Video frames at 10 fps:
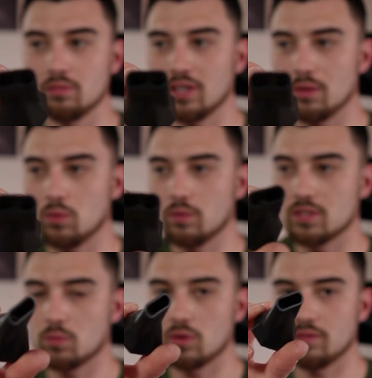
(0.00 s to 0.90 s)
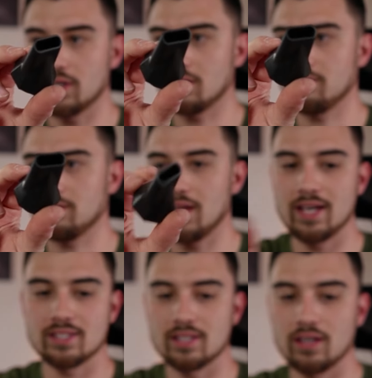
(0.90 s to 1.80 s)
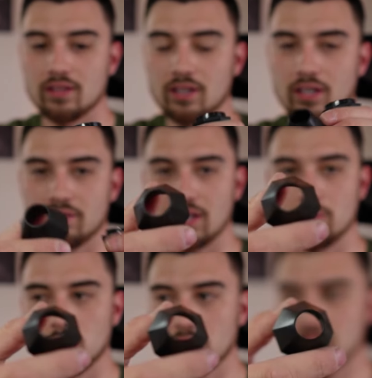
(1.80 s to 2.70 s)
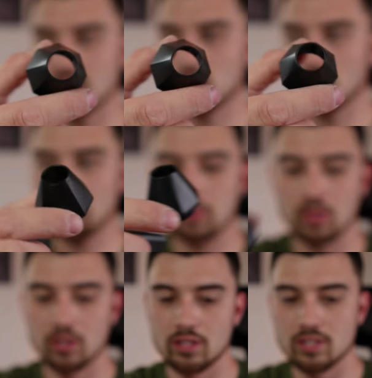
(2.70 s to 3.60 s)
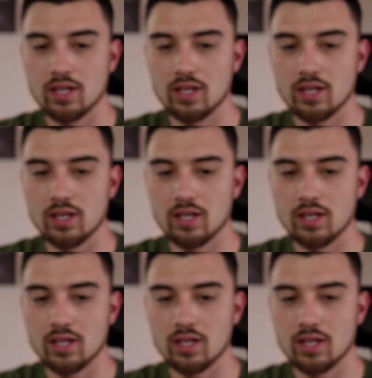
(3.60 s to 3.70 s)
You got one that's more of like a flat style there. You've got one that's kind of more blunt.